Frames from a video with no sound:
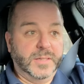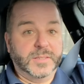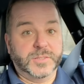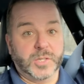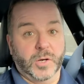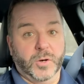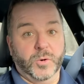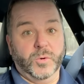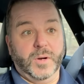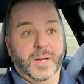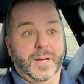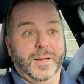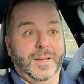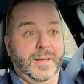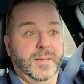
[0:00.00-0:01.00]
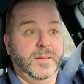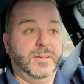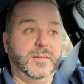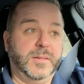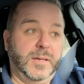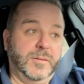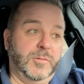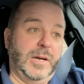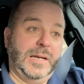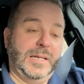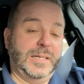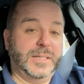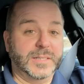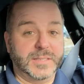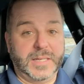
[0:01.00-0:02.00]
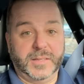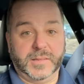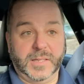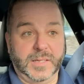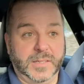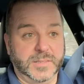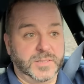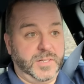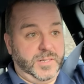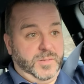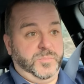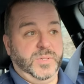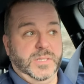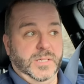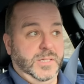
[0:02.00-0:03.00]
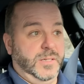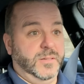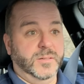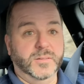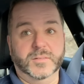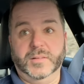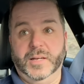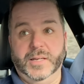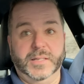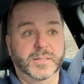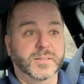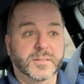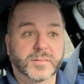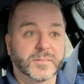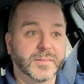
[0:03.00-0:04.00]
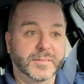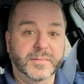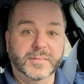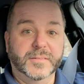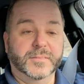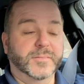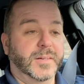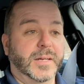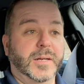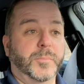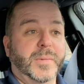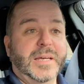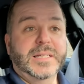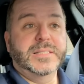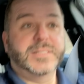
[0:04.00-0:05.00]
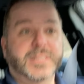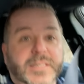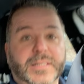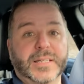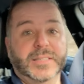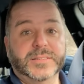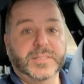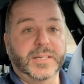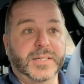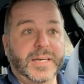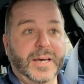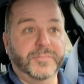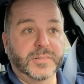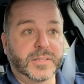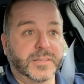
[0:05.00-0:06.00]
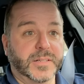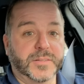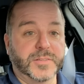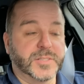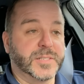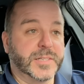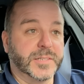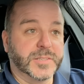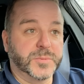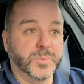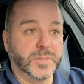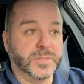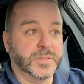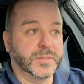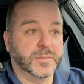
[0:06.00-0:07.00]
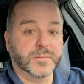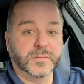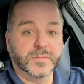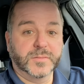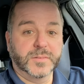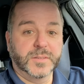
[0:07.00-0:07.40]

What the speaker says: So get ready, because that thing is going to be like an amazing, it's like having another salesperson.